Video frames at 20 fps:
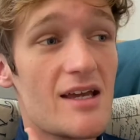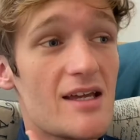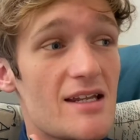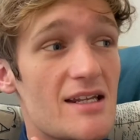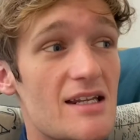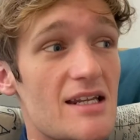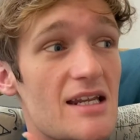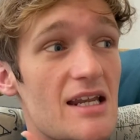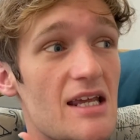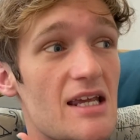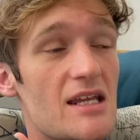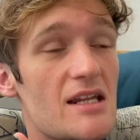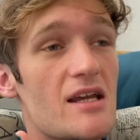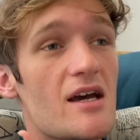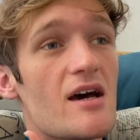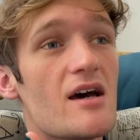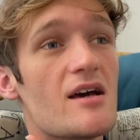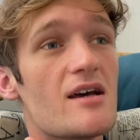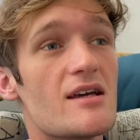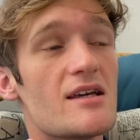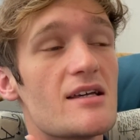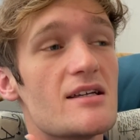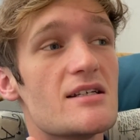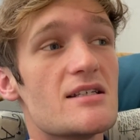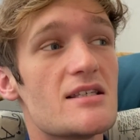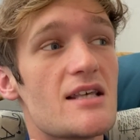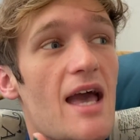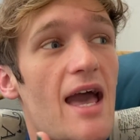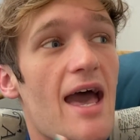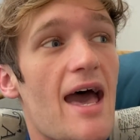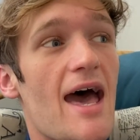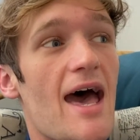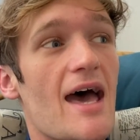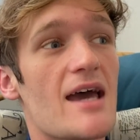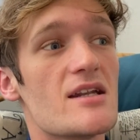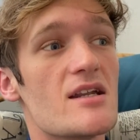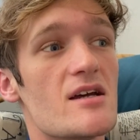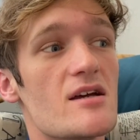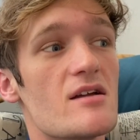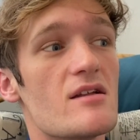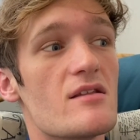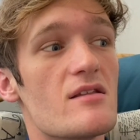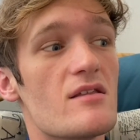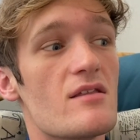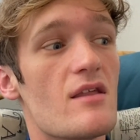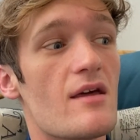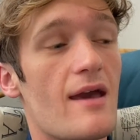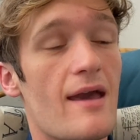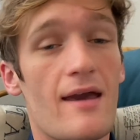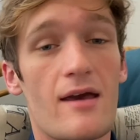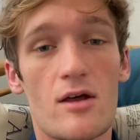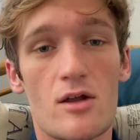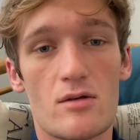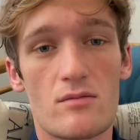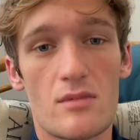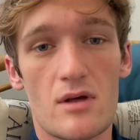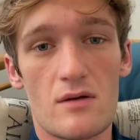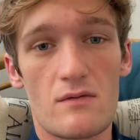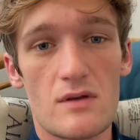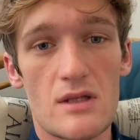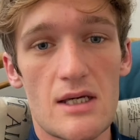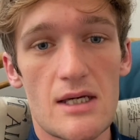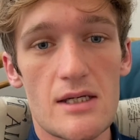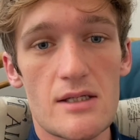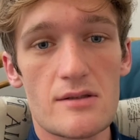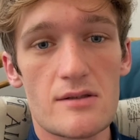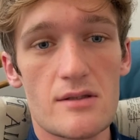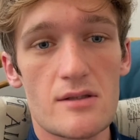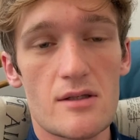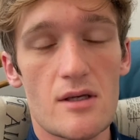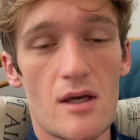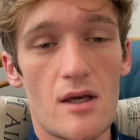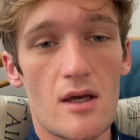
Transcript: Nina is at the helm of this,